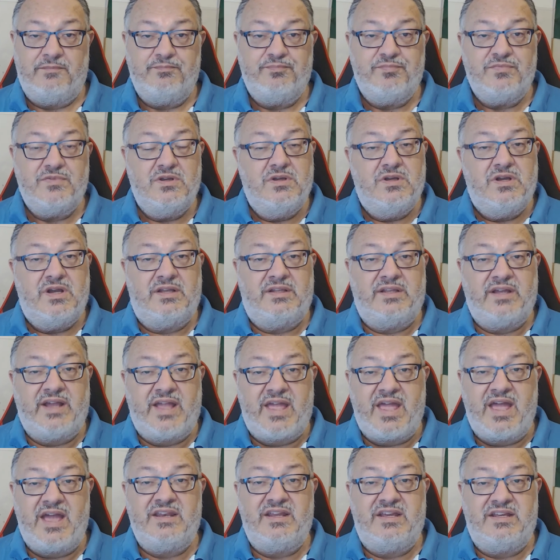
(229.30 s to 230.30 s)
And
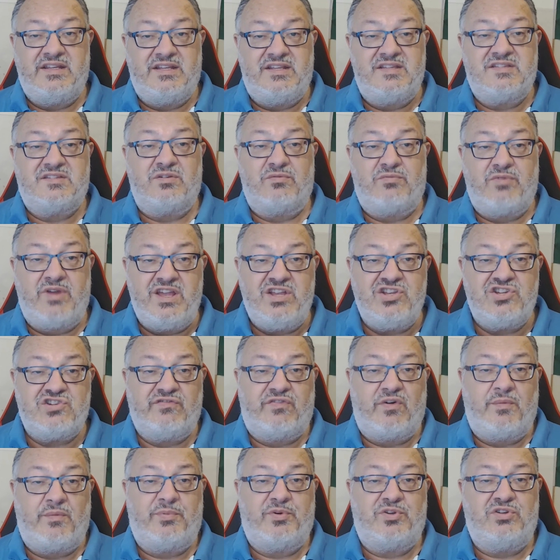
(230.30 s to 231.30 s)
again, it is the range of
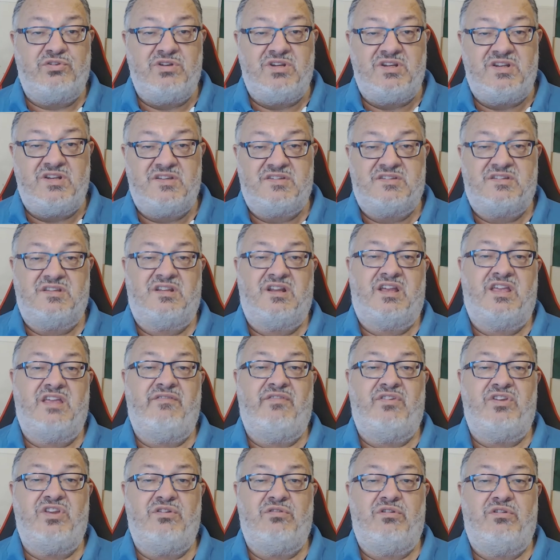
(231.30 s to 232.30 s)
opportunities that a
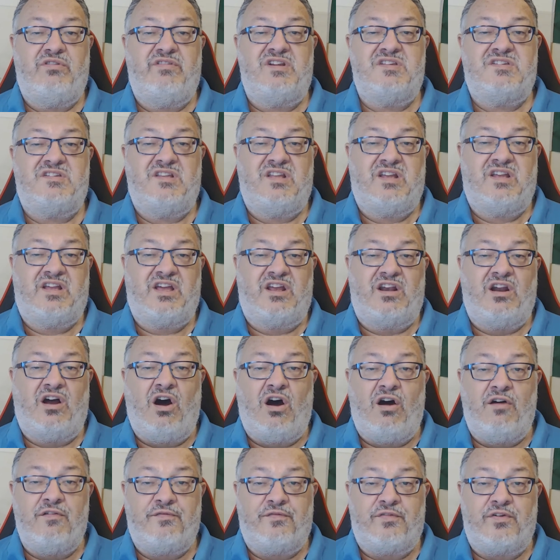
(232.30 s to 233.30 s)
given university can
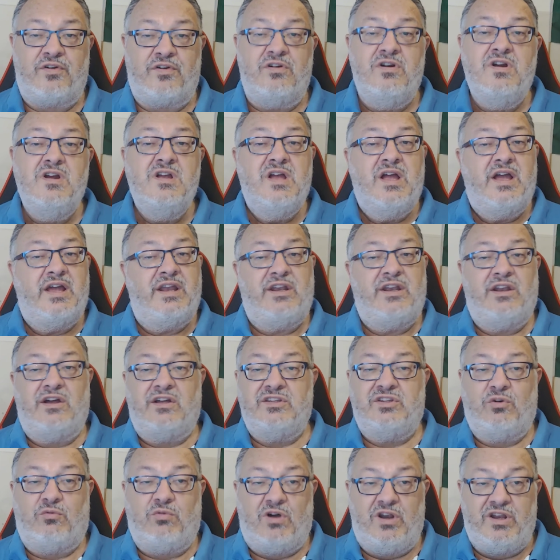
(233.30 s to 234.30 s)
offer and not the
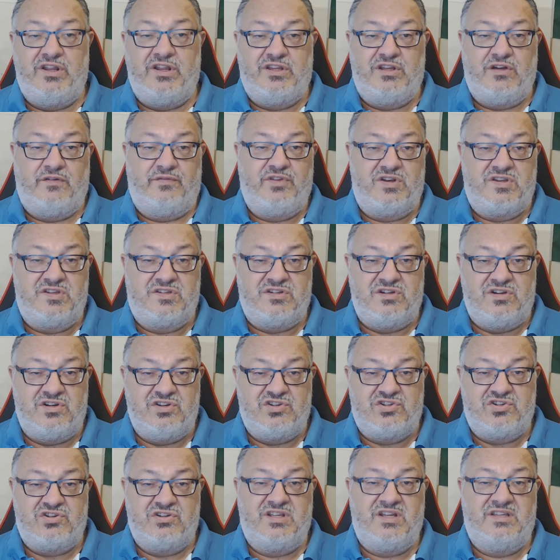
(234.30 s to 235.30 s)
quality of the
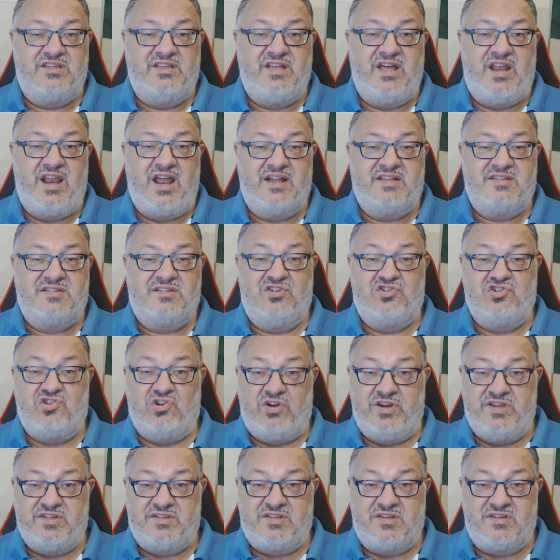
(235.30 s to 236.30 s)
researcher that directs the
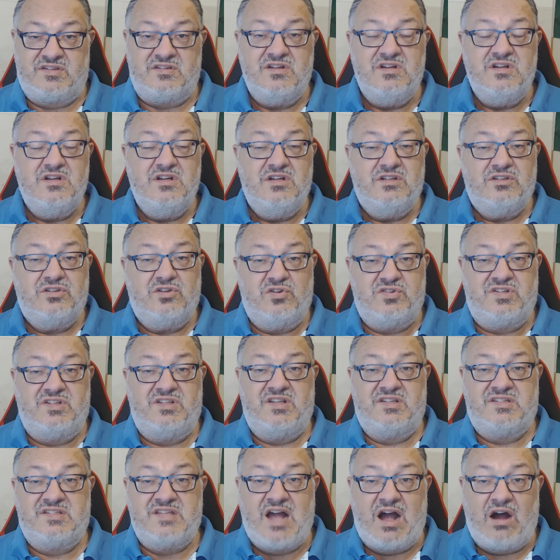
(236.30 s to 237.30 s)
choices. Those in the
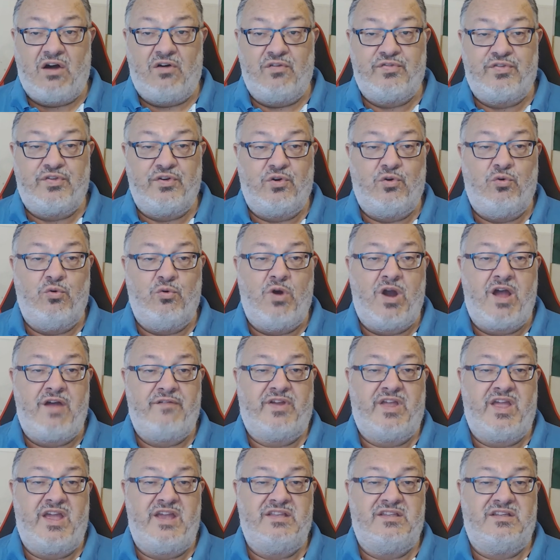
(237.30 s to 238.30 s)
south who have
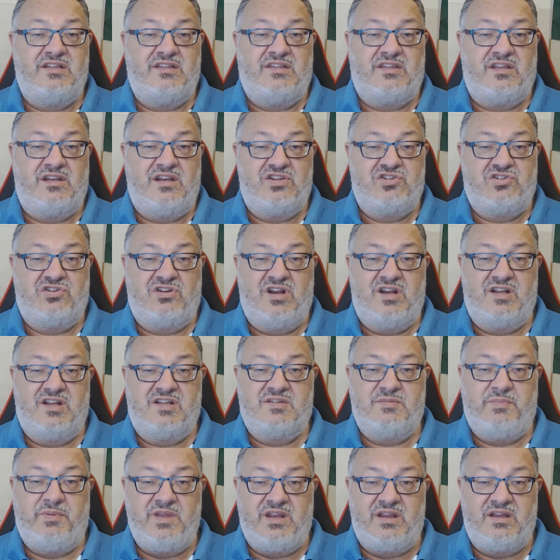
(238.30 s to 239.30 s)
gained international
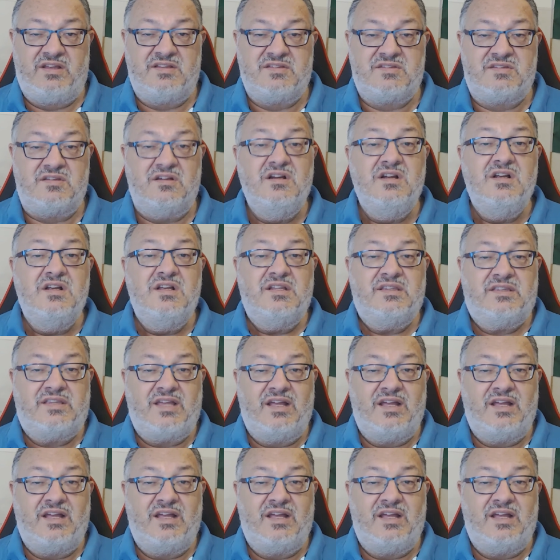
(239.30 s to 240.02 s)
experience tend to